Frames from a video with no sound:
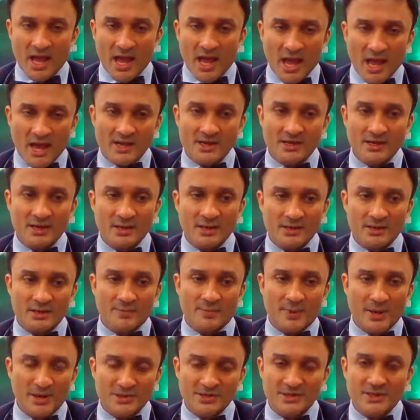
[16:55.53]
and
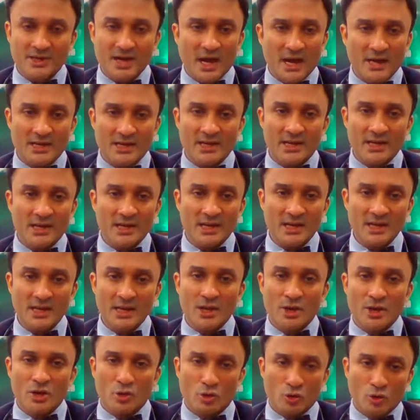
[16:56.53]
the patient
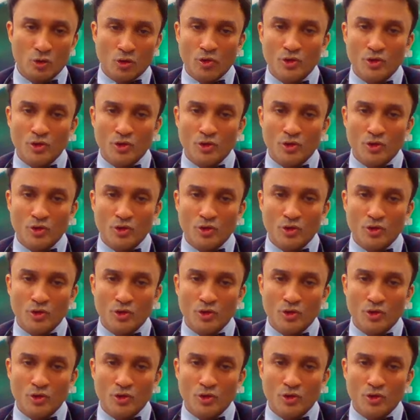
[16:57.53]
ideally